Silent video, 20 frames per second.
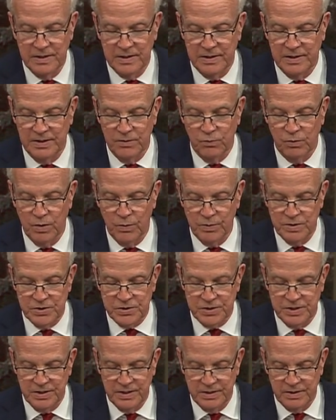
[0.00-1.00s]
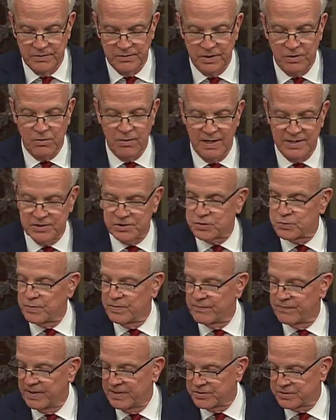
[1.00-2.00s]
in what we see, the crisis we
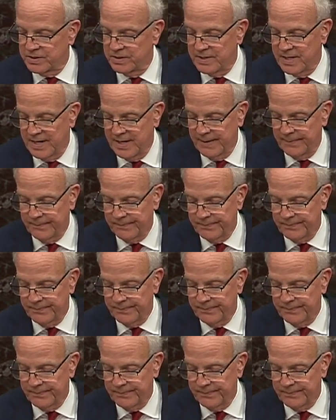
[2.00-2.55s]
face today.